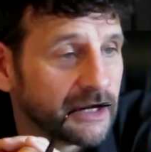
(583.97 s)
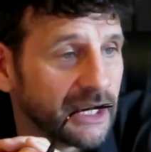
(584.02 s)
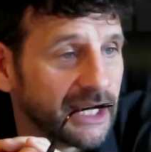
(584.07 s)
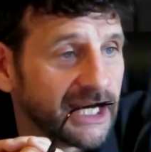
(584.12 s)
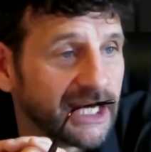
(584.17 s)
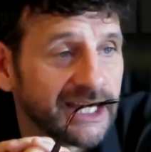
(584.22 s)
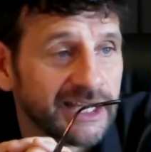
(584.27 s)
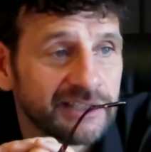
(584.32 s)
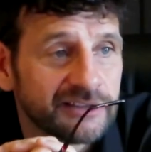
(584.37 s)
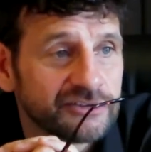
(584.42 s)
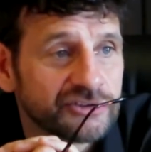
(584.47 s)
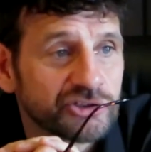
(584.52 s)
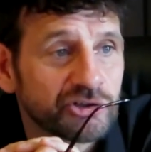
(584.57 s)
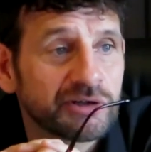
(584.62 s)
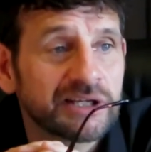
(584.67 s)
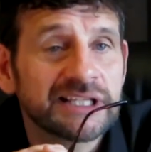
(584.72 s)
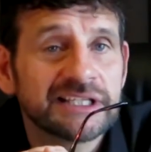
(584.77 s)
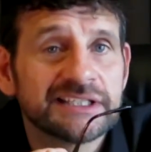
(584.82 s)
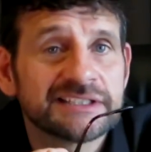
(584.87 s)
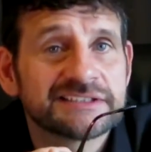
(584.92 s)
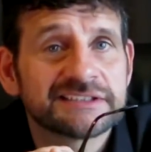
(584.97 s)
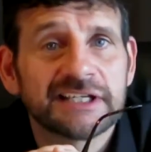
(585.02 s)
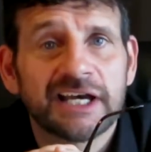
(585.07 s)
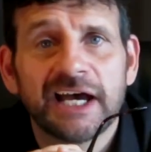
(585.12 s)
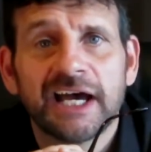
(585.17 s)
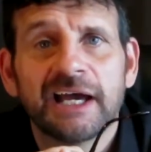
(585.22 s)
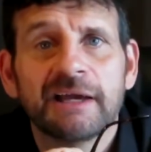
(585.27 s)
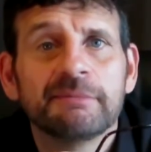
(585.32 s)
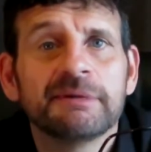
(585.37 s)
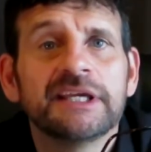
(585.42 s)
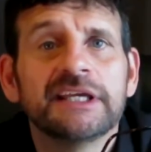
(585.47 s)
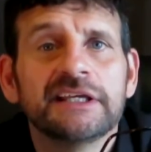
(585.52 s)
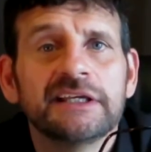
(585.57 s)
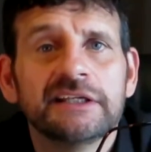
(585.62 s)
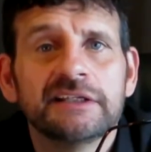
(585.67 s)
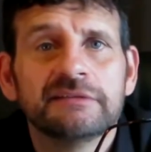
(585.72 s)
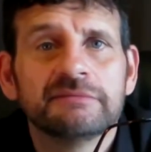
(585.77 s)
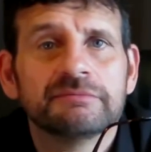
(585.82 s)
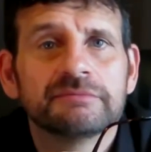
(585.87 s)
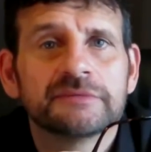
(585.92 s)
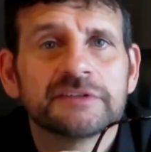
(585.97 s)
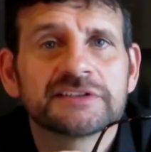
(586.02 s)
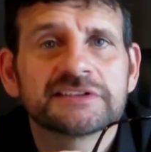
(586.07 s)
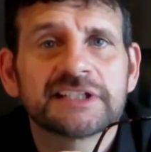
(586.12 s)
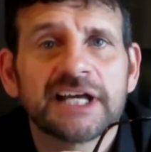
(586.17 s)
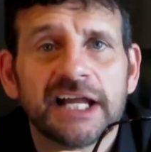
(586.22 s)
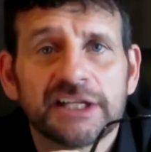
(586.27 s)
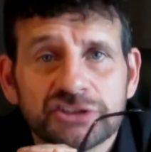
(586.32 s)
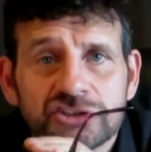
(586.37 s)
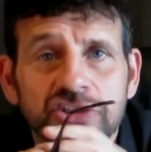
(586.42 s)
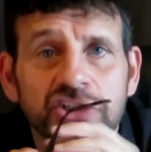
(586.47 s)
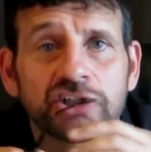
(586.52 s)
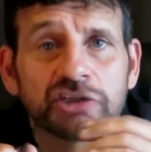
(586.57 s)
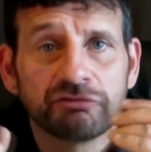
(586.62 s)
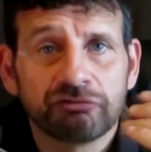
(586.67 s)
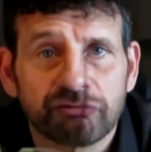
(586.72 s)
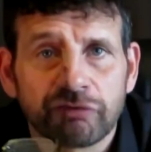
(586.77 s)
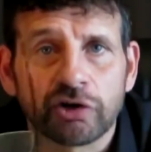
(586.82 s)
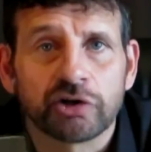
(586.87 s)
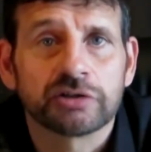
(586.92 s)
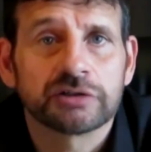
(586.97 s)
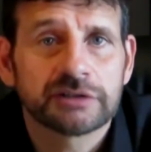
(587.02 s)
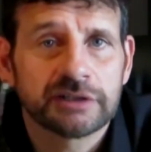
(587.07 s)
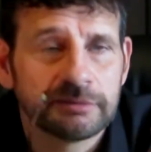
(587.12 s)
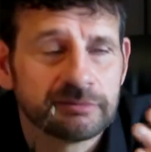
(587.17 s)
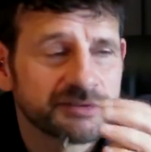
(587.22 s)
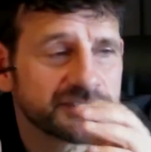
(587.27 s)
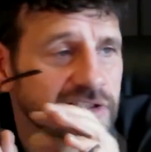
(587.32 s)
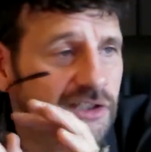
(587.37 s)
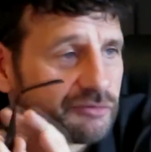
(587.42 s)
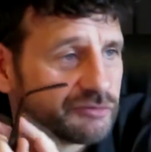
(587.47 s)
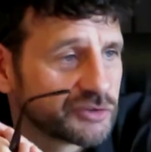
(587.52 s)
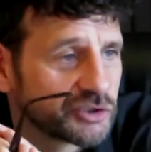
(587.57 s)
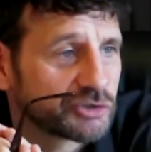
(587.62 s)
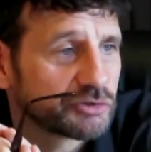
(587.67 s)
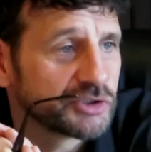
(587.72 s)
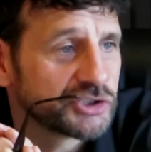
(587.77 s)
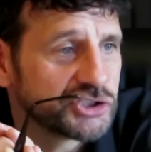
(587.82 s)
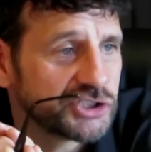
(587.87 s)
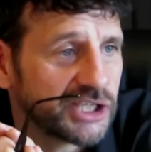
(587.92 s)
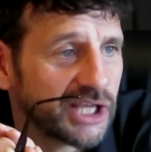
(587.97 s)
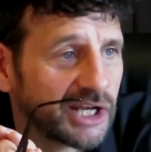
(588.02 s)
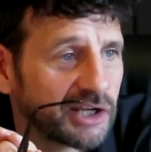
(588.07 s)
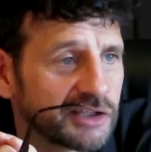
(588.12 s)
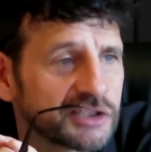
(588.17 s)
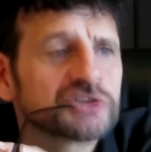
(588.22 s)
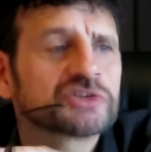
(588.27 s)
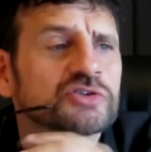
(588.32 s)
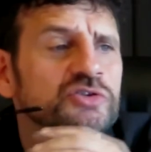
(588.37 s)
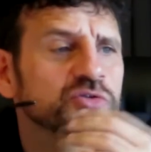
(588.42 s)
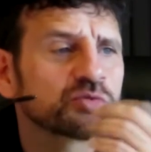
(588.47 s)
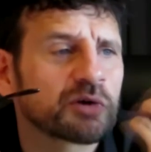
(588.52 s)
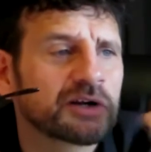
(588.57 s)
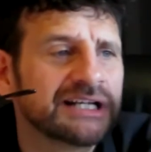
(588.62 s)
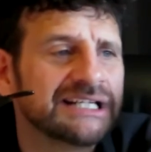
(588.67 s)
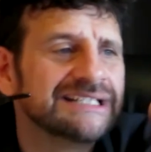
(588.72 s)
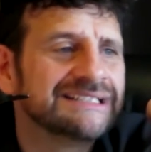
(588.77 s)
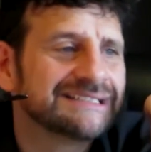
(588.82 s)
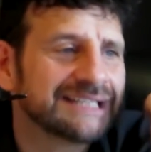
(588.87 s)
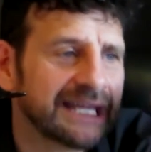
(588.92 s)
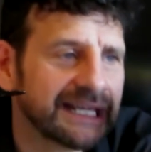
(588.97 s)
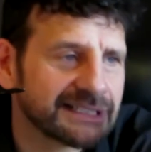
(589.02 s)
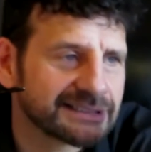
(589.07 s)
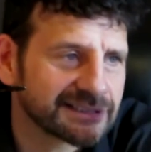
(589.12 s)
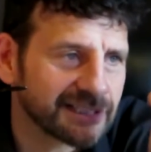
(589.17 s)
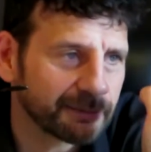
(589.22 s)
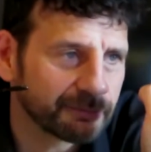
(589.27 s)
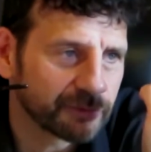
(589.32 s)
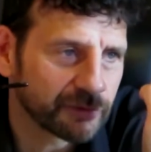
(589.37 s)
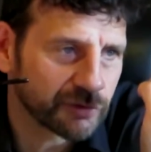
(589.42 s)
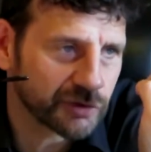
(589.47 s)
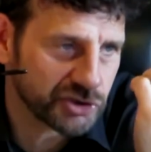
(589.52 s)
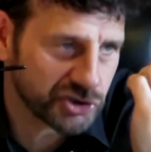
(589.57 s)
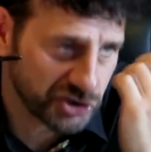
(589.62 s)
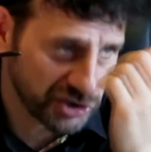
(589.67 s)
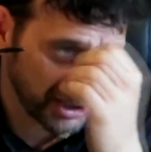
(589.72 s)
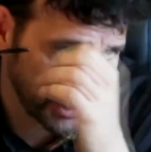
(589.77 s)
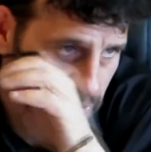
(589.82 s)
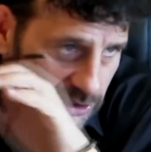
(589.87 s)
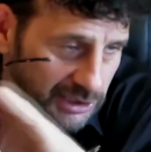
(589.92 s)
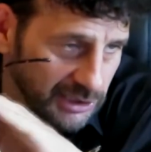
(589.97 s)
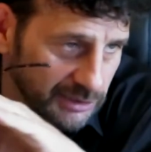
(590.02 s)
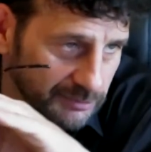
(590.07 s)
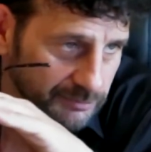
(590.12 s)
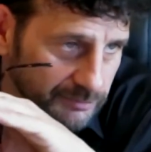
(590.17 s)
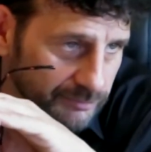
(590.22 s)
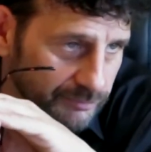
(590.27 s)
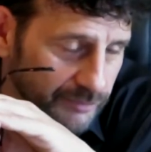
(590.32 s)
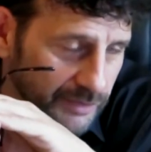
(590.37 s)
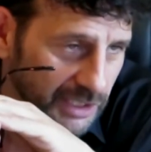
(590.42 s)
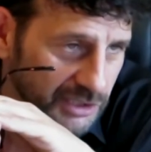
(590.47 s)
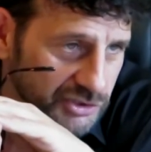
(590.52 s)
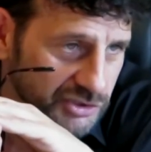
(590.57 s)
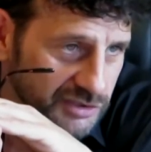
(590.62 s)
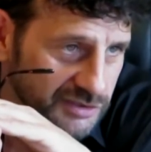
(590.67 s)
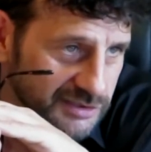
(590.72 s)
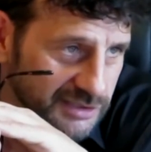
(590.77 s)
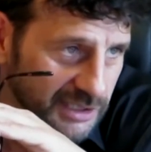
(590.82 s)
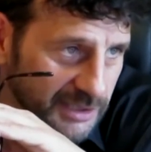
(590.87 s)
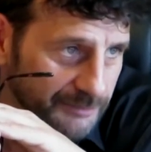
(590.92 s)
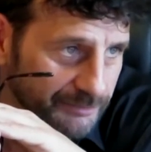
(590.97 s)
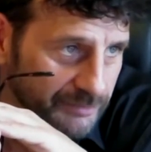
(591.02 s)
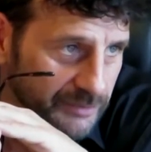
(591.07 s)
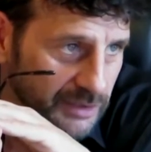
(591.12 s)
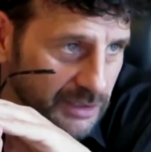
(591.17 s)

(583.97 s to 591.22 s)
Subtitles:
And during this time, he decides to convert himself to Christianity. This is where he takes up Christianity, I should say.